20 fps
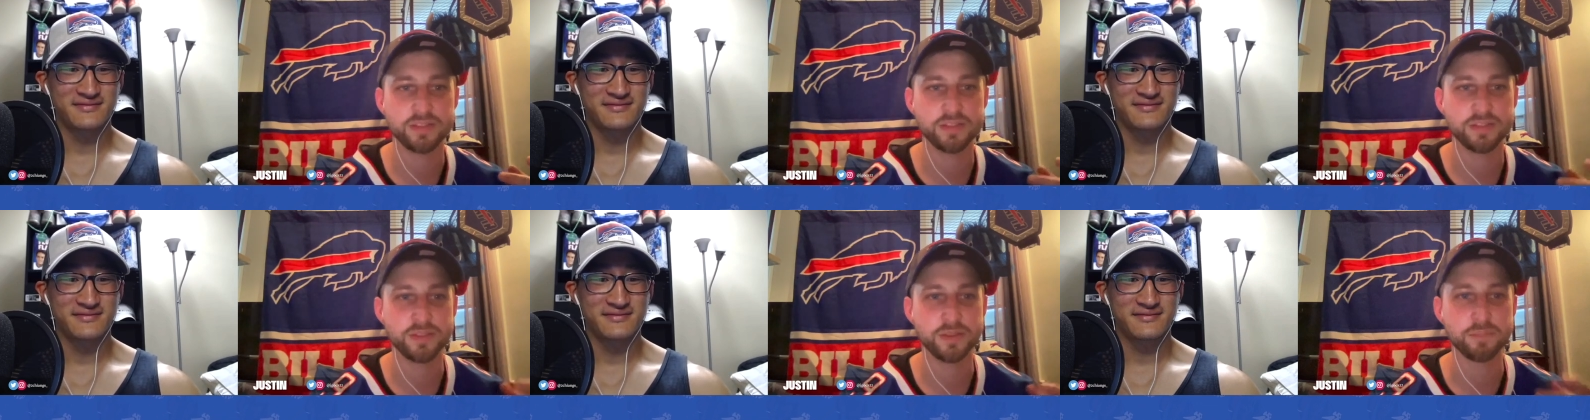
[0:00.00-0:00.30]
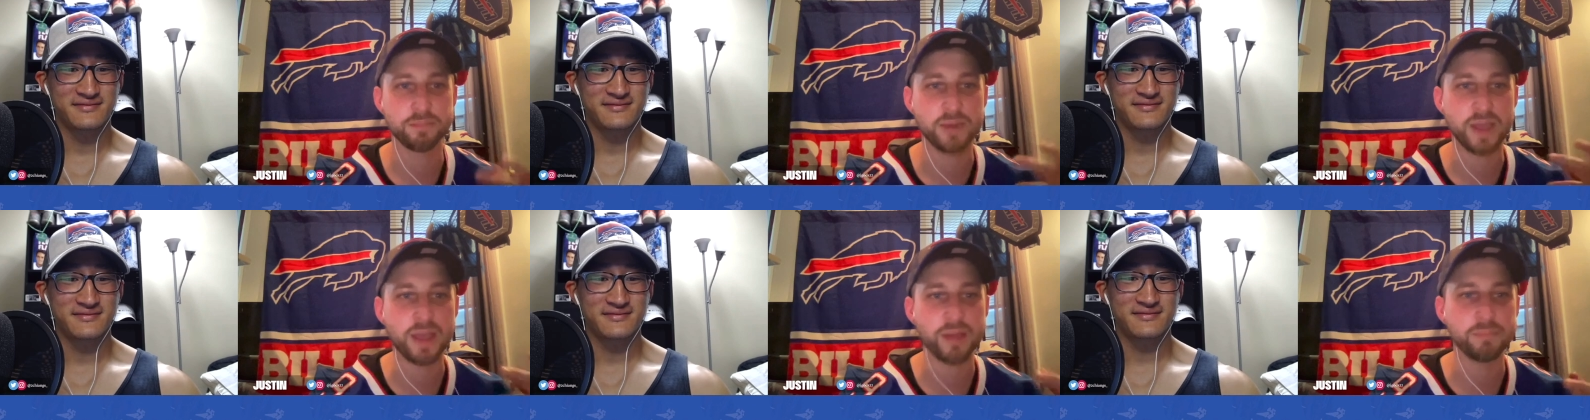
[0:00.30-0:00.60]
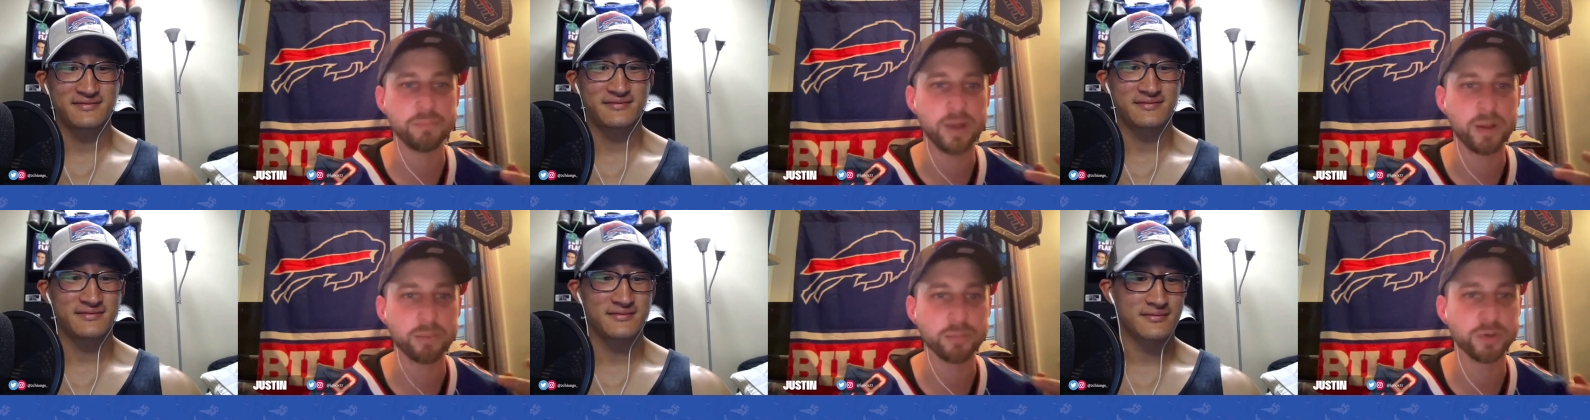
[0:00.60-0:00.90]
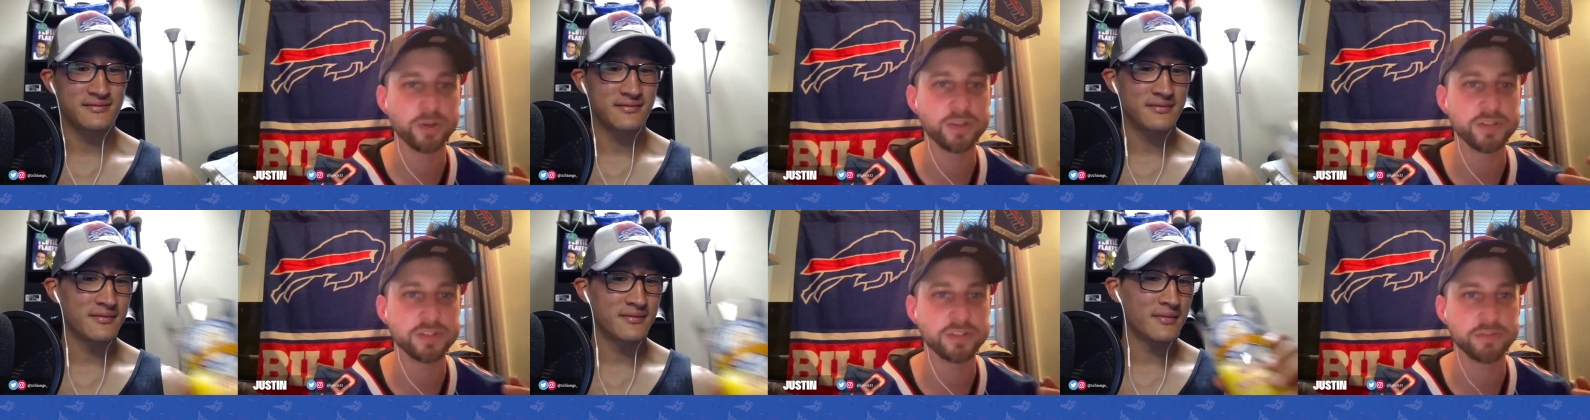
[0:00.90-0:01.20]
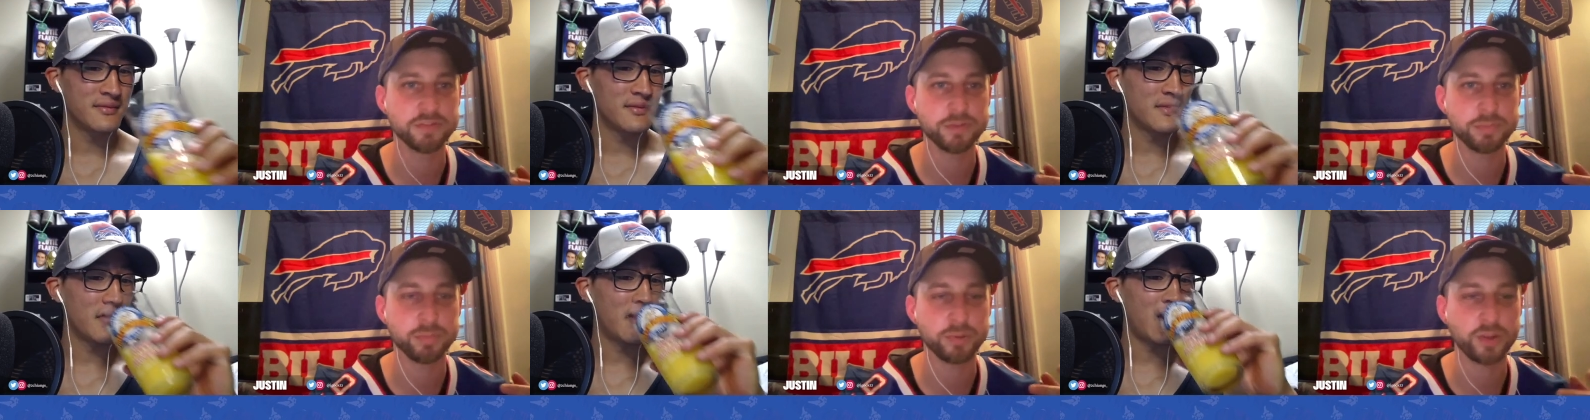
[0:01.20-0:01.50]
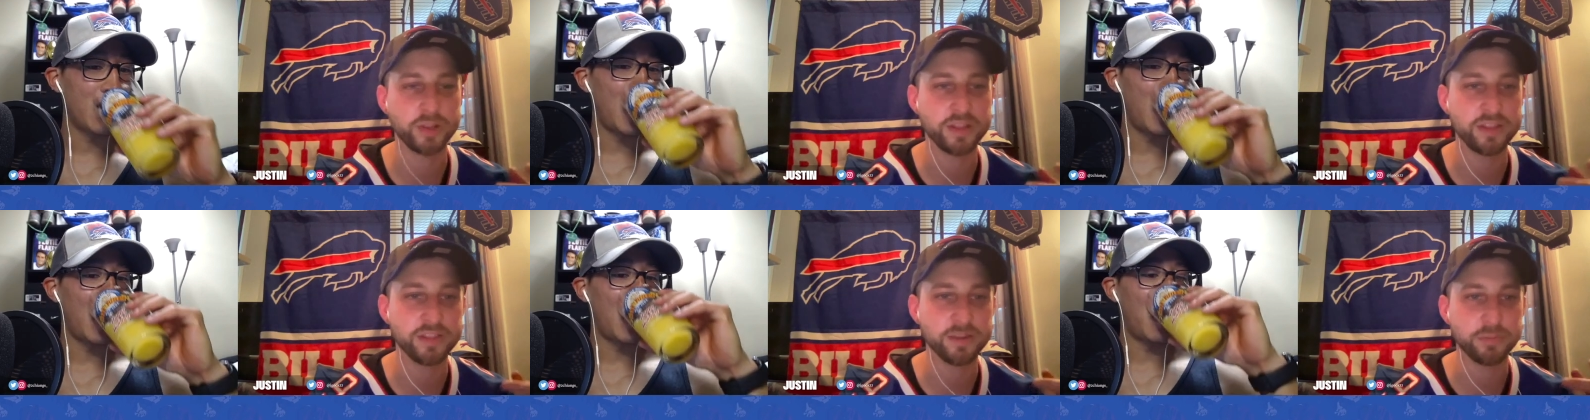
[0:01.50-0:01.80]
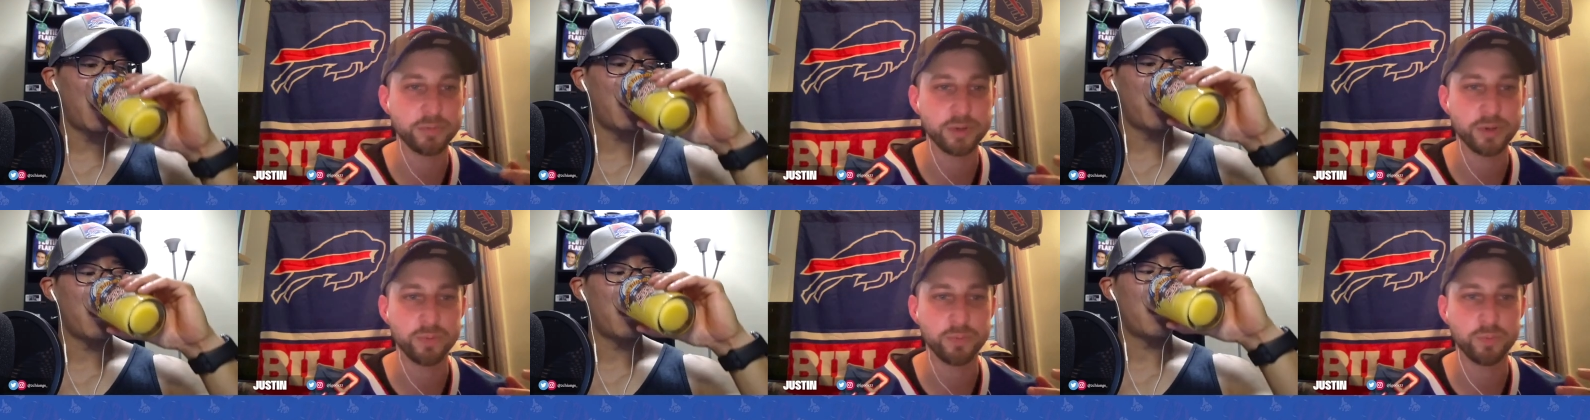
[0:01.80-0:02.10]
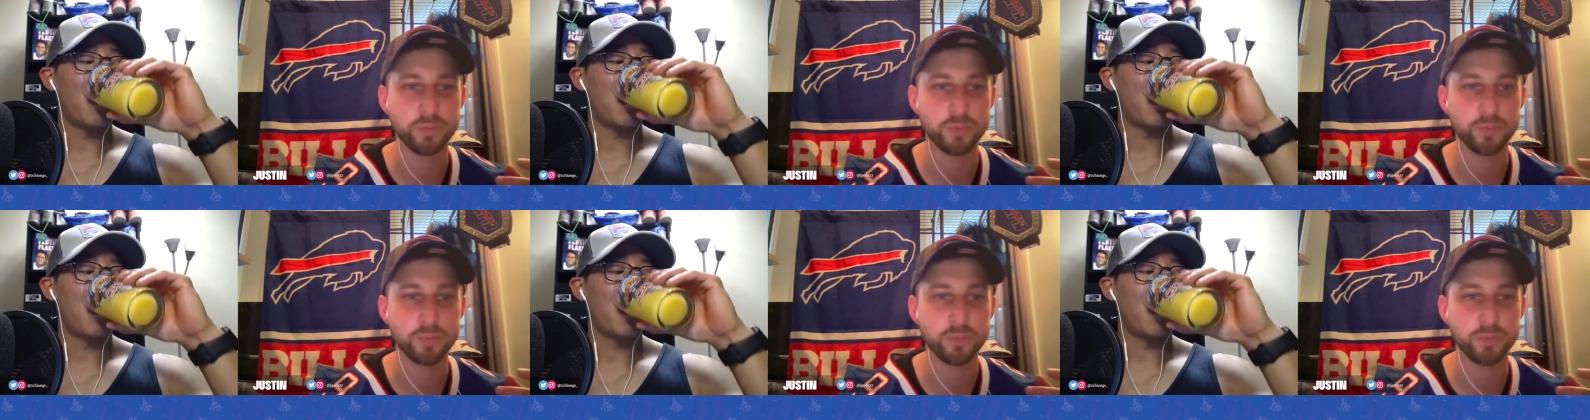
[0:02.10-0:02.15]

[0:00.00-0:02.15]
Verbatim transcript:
Speaker 1: the bad memories of the play that we